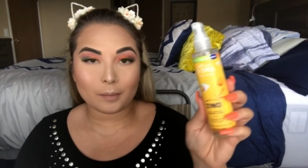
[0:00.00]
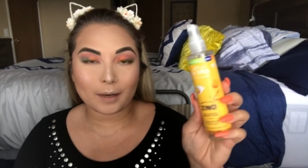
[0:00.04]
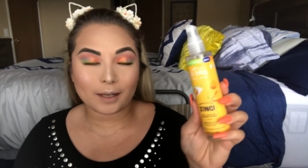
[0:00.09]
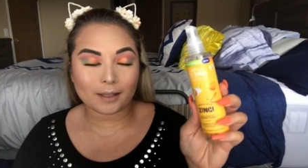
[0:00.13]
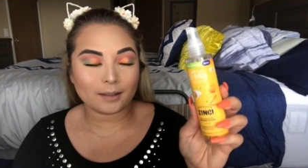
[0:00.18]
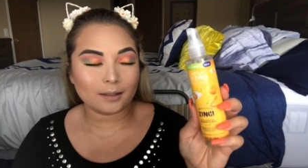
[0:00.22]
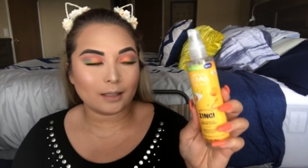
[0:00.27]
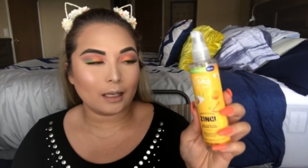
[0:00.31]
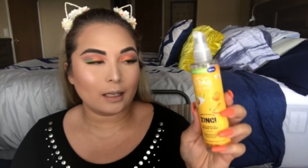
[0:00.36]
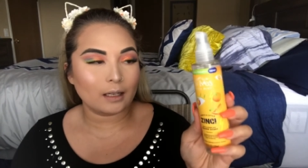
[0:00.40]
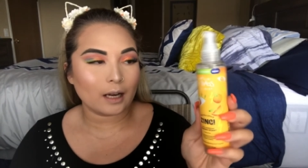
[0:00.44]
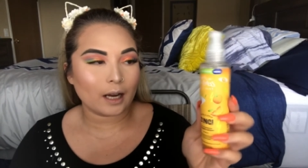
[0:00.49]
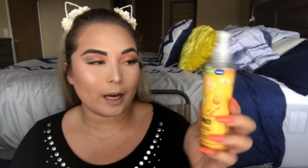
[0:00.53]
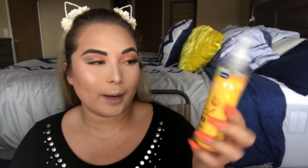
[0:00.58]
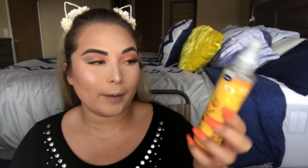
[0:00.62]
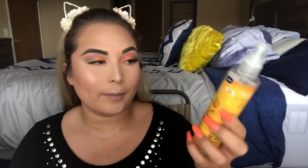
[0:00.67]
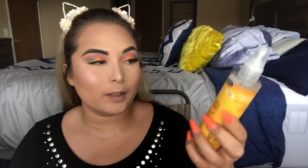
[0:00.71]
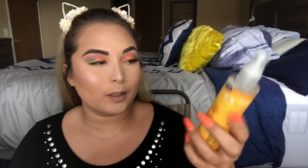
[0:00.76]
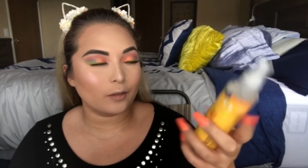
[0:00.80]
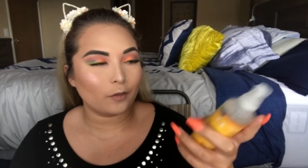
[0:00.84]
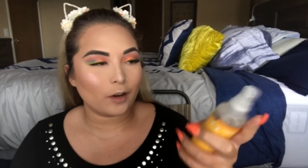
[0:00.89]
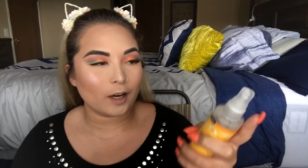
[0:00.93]
my St.
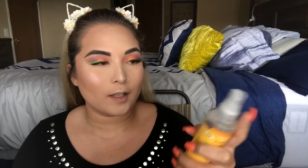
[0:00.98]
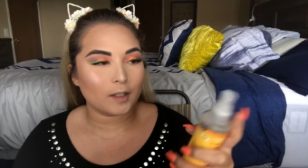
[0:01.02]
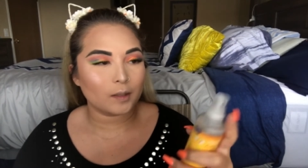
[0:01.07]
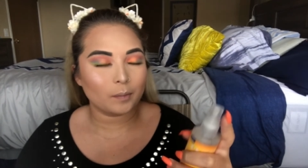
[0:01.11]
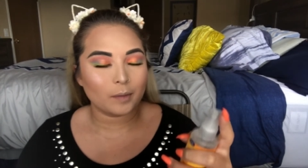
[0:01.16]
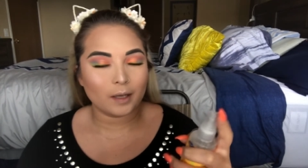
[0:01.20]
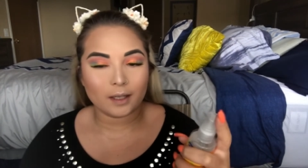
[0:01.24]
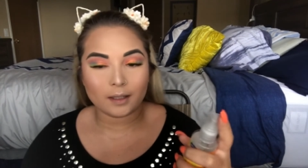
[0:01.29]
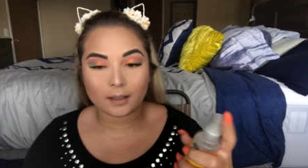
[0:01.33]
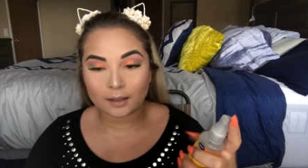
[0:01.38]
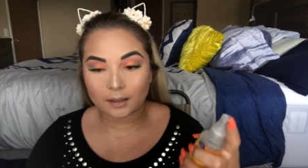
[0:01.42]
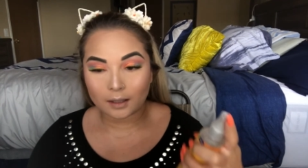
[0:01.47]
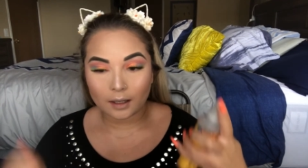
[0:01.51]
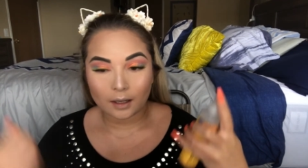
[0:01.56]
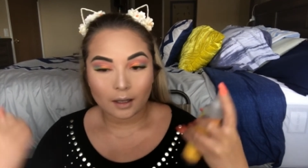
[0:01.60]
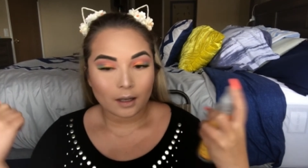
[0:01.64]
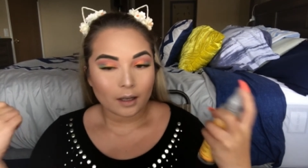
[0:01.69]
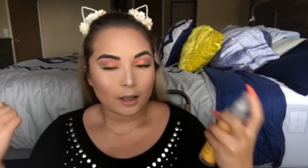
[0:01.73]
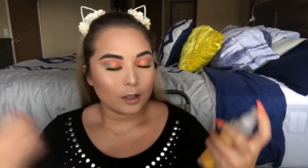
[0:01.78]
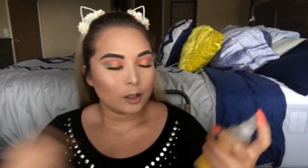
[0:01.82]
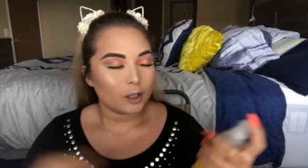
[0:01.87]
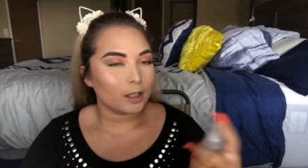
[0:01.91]
Ives face mist
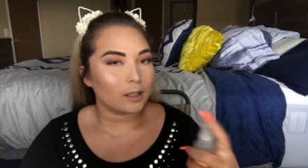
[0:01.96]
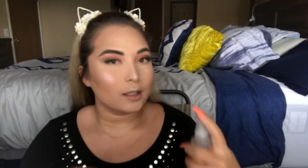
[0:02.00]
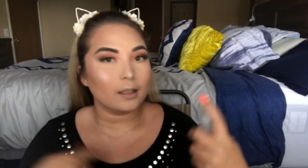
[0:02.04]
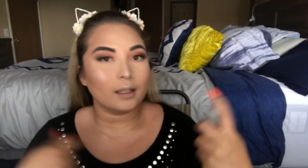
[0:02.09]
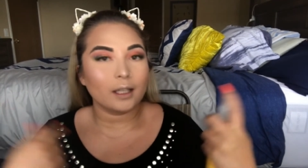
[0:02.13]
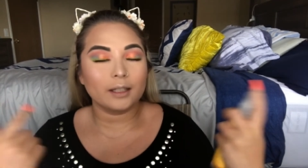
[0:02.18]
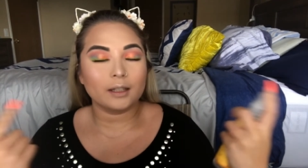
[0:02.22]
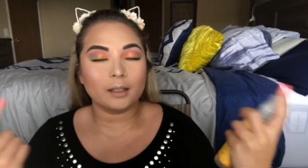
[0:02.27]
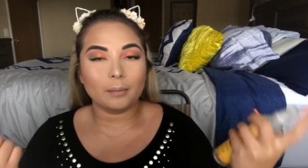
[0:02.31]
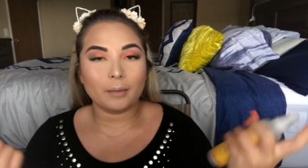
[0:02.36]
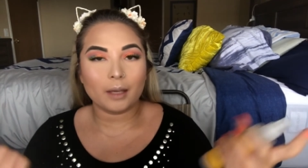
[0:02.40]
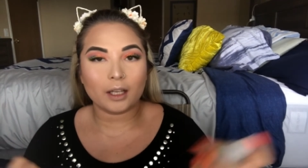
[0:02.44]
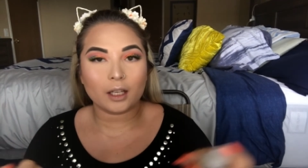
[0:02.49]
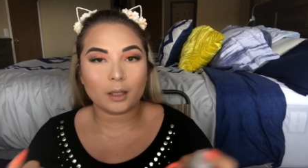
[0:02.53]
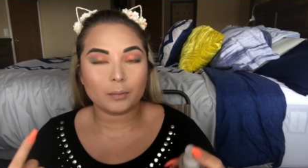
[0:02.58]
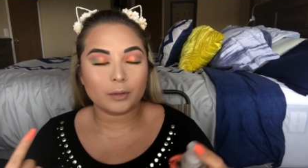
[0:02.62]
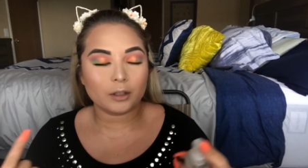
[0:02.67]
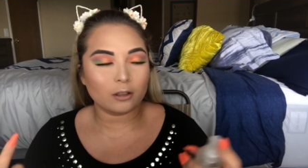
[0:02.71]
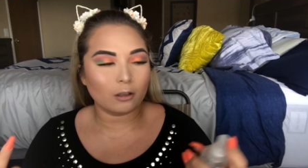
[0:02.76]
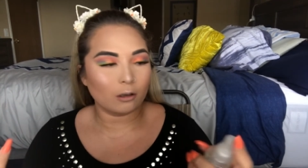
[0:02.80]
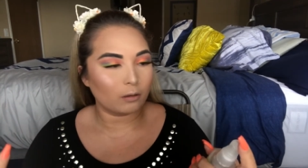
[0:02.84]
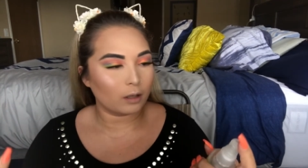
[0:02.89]
just to let the makeup
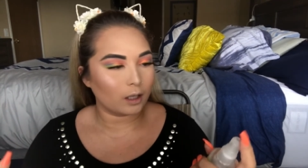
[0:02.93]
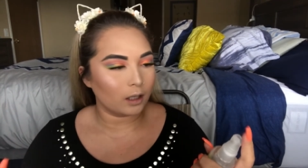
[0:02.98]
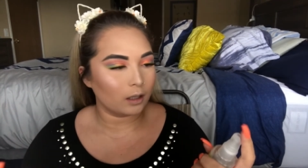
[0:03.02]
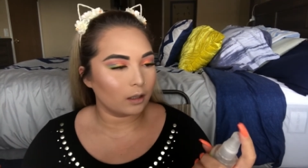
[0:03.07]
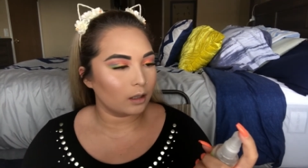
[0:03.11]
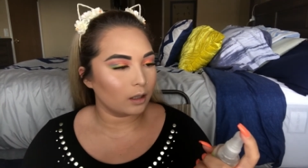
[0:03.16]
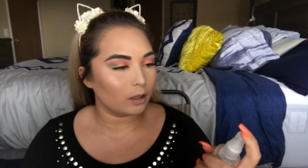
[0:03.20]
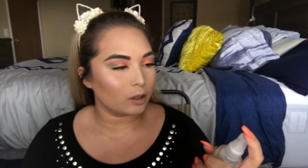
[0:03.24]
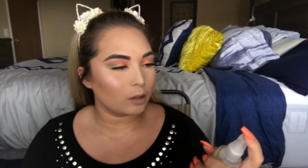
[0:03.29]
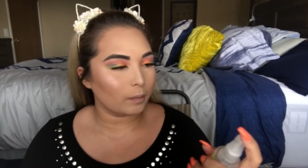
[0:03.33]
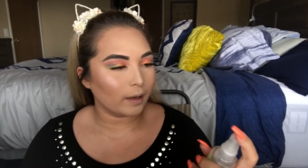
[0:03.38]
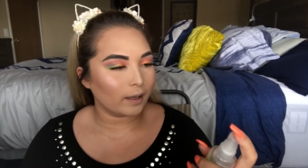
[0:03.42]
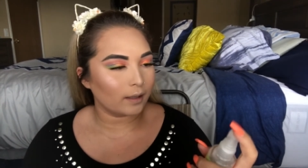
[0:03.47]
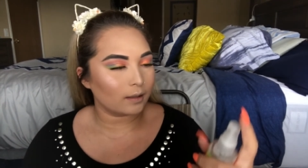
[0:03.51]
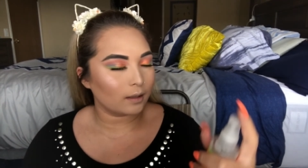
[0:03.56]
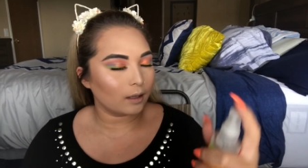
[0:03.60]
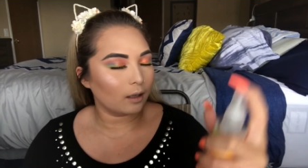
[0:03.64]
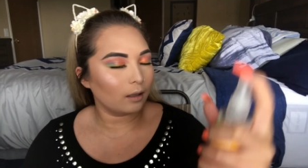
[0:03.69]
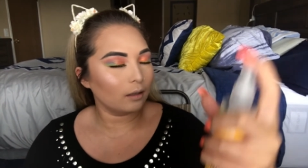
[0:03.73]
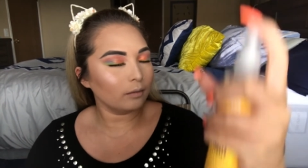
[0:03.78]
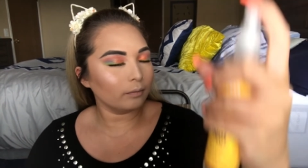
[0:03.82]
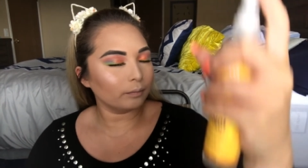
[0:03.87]
soak in into my
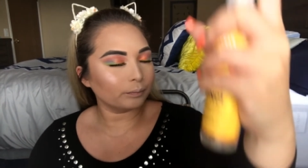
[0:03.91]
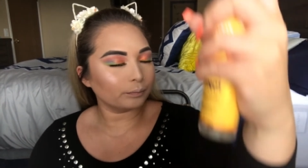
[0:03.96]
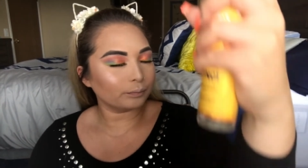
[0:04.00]
skin.